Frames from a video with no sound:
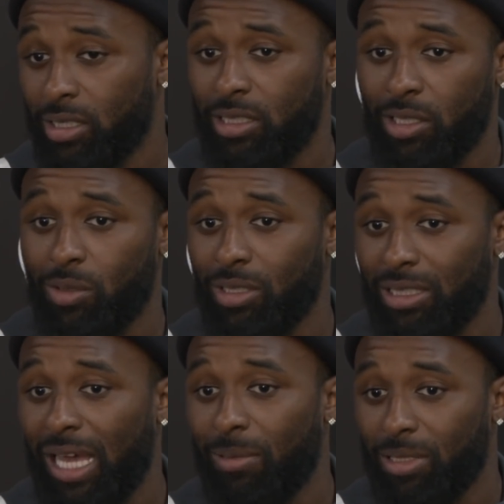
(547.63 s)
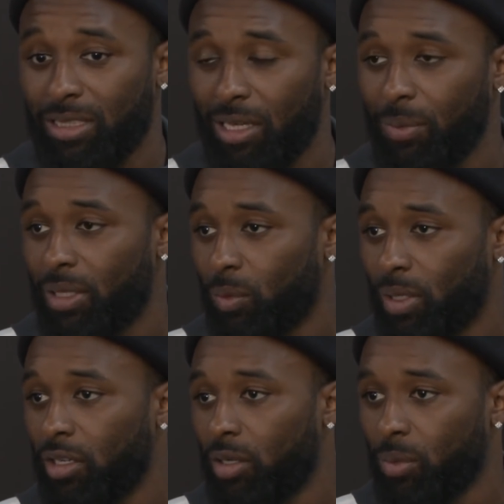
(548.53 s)
continue to establish that we can
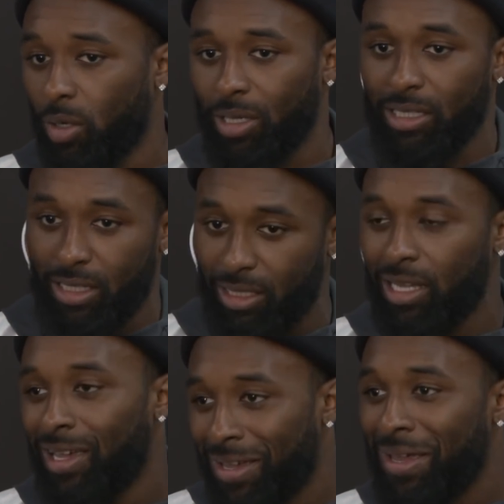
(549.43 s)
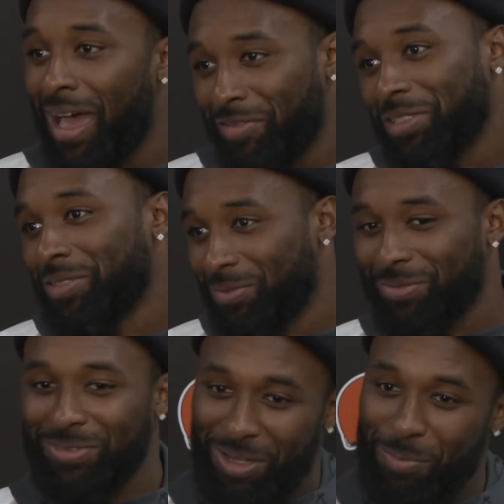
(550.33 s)
win on the road, and then obviously
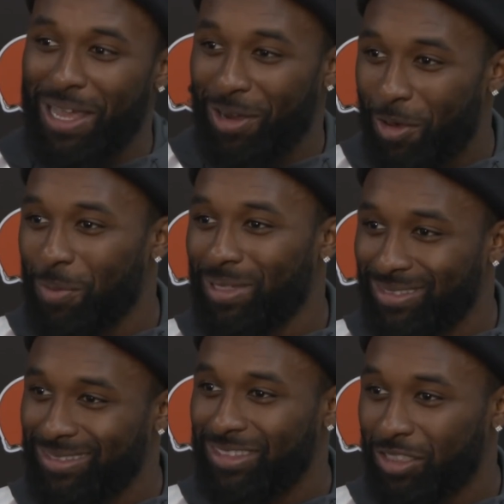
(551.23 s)
come back home and,